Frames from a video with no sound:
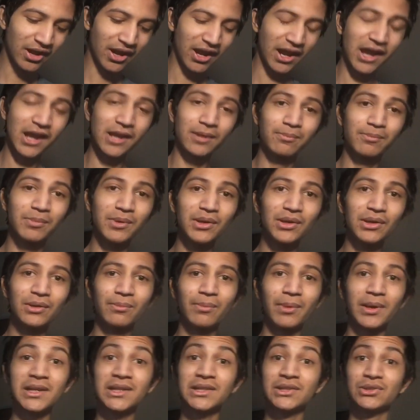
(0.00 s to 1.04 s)
And
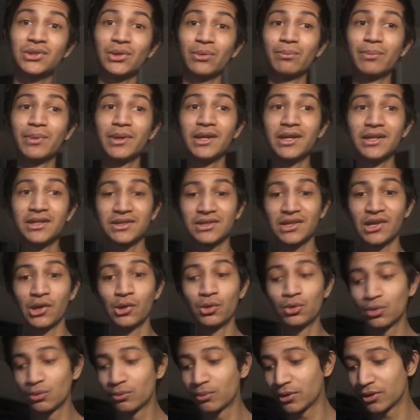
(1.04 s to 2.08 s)
PewDiePie is the biggest
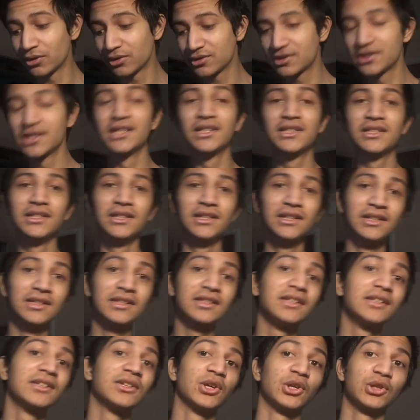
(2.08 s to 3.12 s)
YouTuber. T-Series
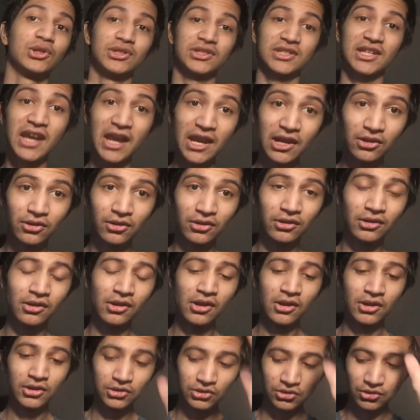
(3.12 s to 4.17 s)
is a channel,
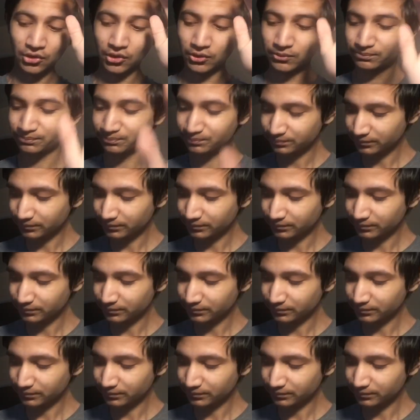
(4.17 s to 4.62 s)
so